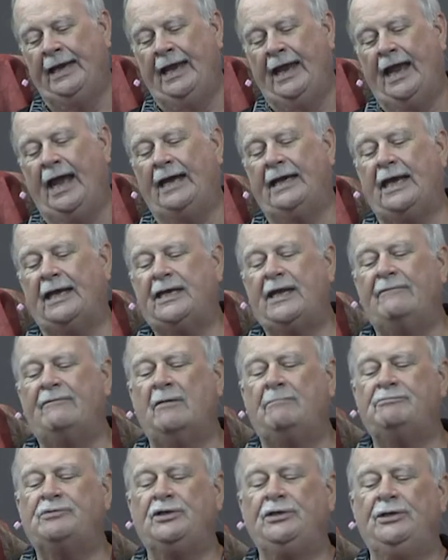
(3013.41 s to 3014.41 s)
And I give
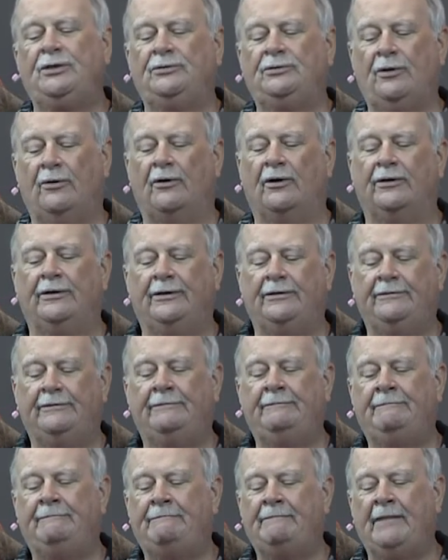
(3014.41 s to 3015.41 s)
them to you, Lord.
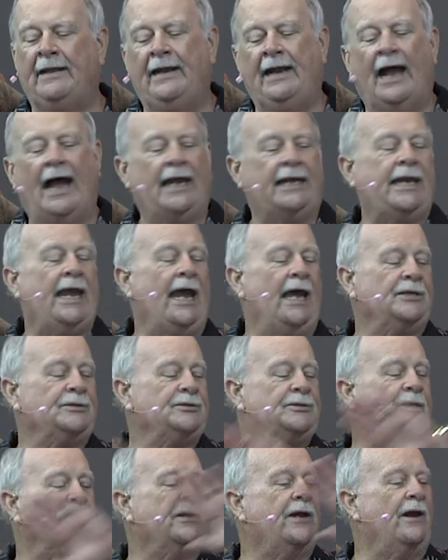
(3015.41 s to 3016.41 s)
I
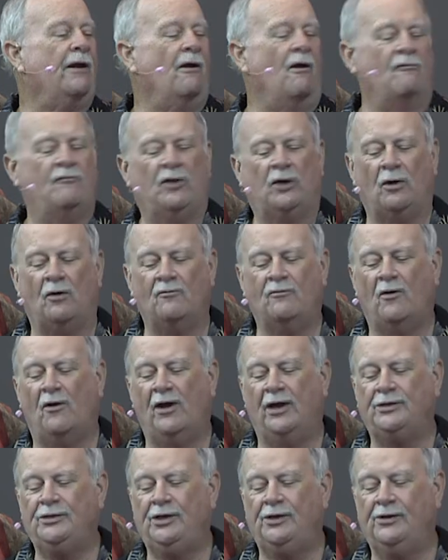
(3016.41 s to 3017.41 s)
cast the care of it over
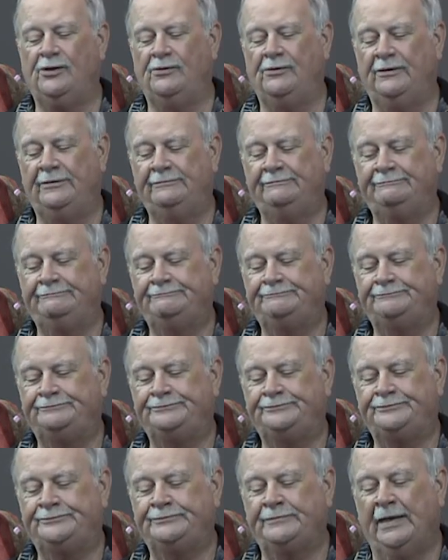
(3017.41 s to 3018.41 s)
on you.
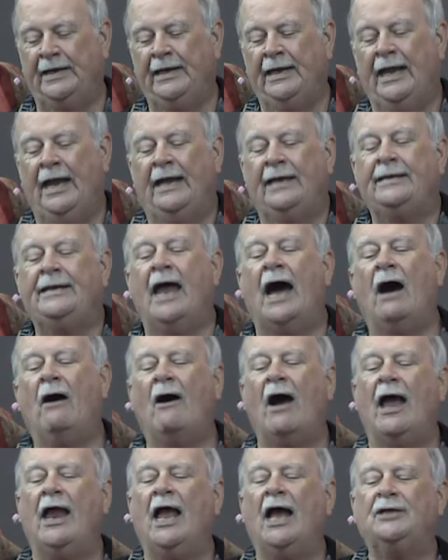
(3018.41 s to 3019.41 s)
Now
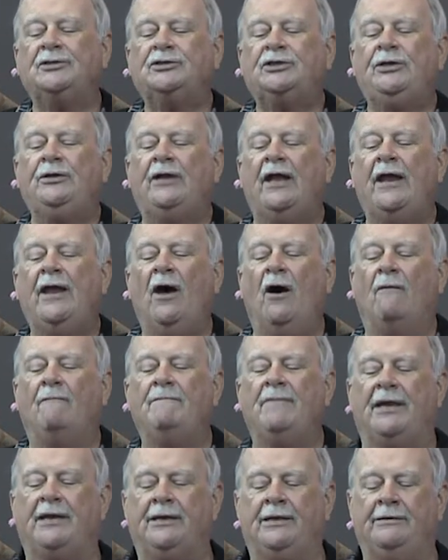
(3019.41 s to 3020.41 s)
I ask you to help
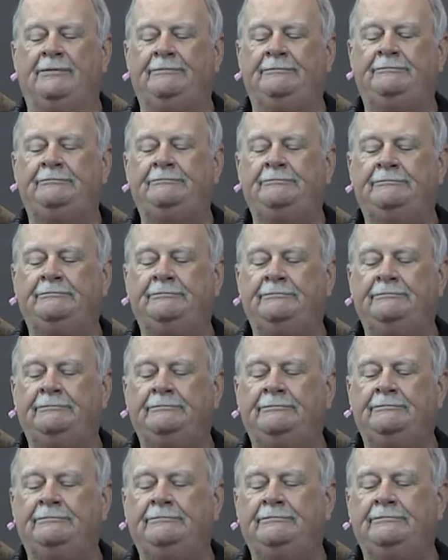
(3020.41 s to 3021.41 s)
me.
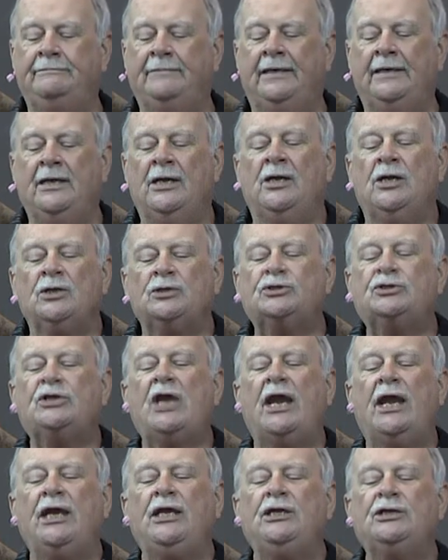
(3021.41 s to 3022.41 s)

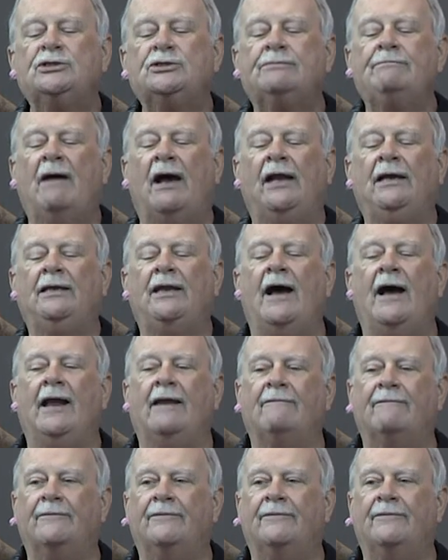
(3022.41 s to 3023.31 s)
Change my life.